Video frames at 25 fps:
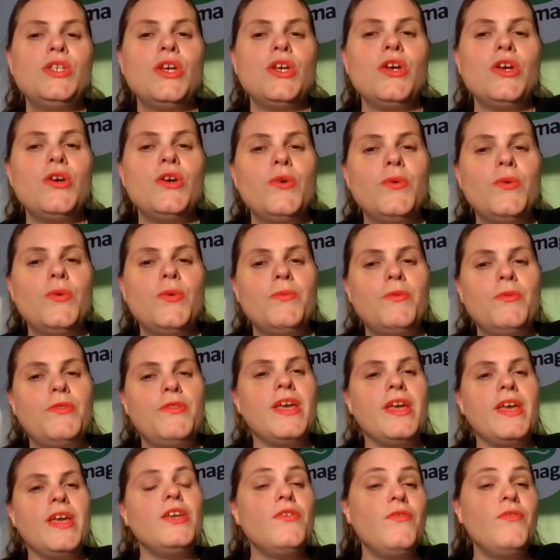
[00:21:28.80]
So
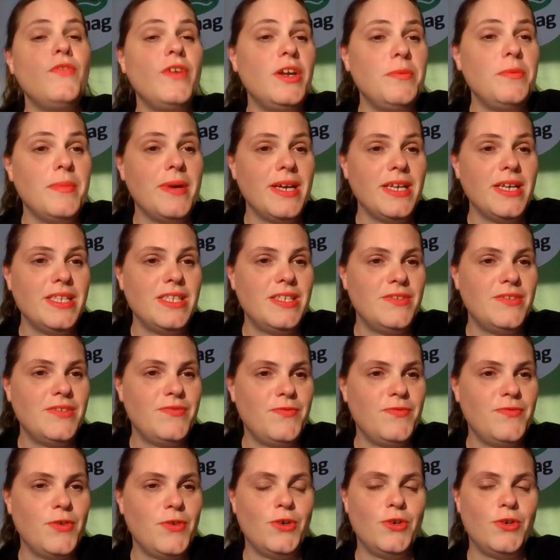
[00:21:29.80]
thank you very much
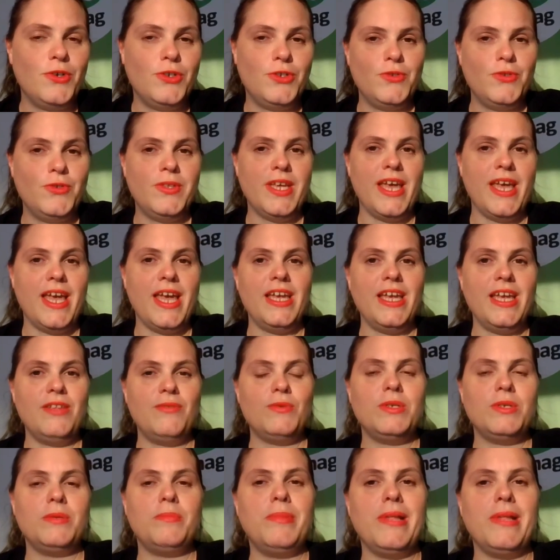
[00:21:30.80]
for today. It
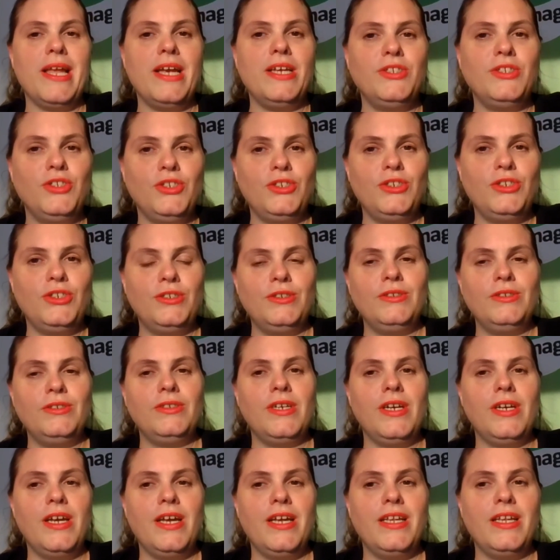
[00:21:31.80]
was a pleasure,
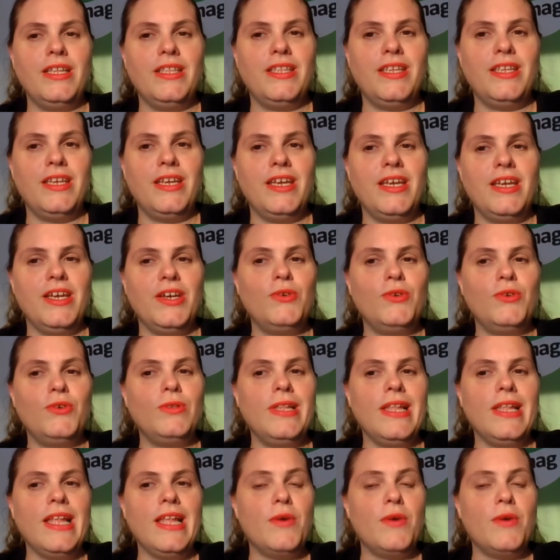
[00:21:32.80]
and
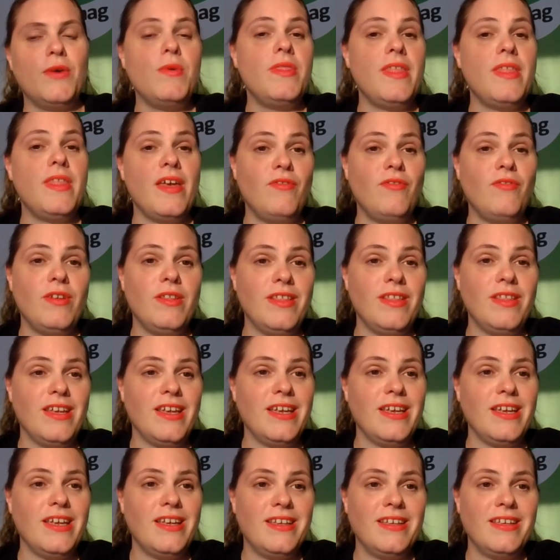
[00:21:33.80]
good luck with
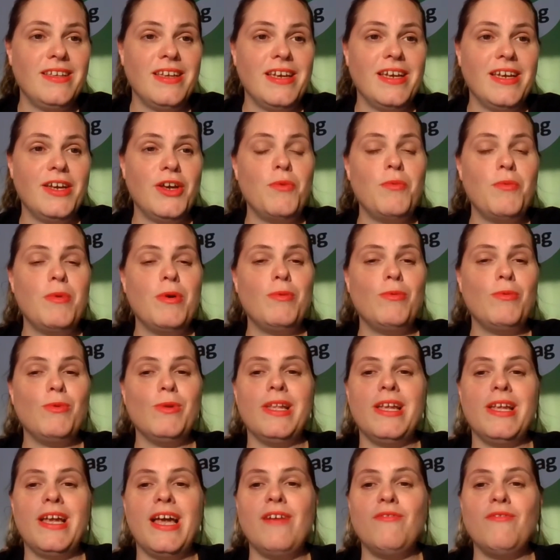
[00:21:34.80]
everything. I hope I
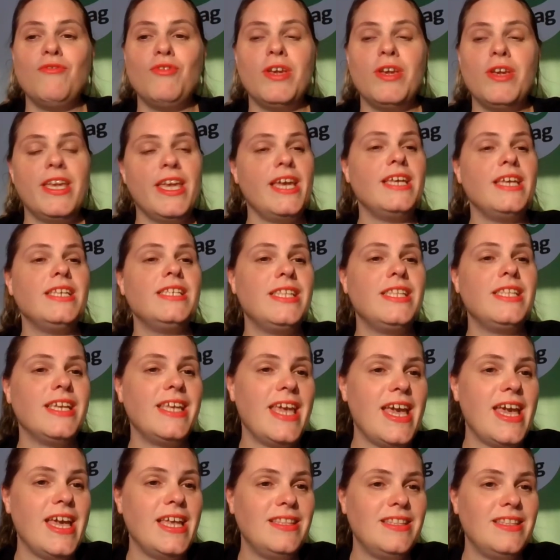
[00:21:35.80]
will have you guest
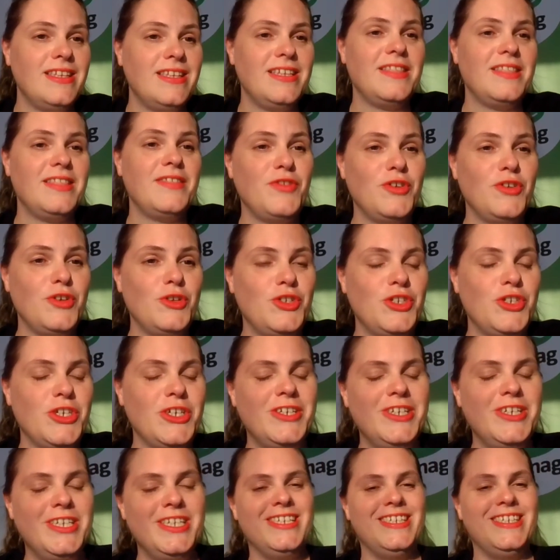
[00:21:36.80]
again in the
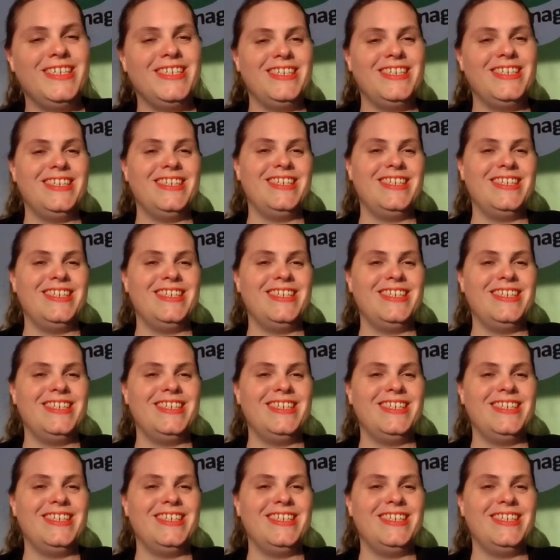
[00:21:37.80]
future.